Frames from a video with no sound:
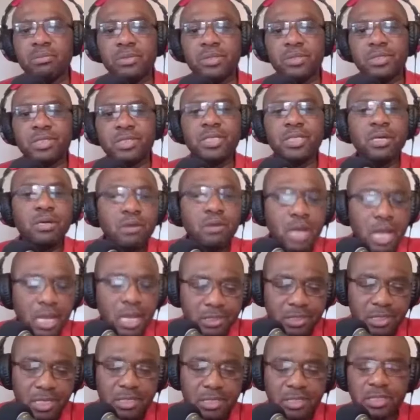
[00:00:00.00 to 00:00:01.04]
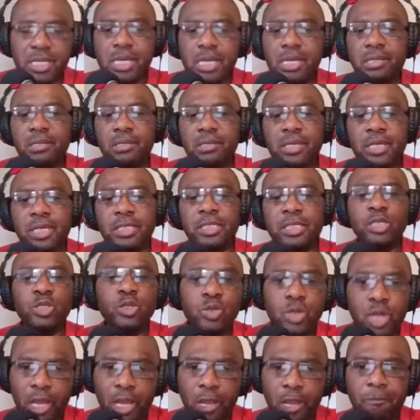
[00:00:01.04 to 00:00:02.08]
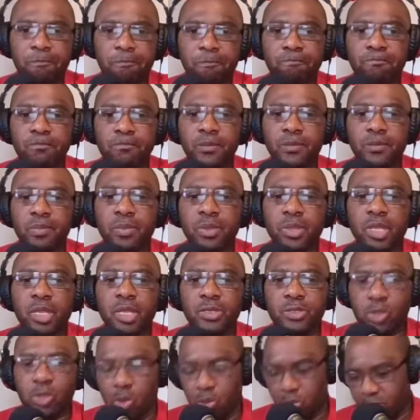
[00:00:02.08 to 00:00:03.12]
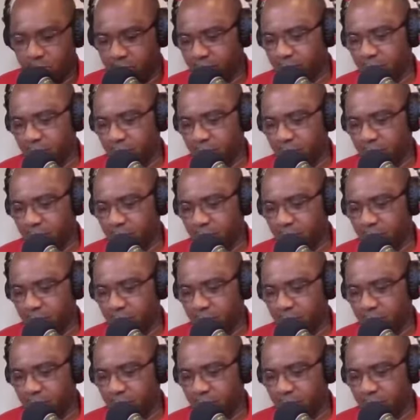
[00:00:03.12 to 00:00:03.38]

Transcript: still existing in the UK. So,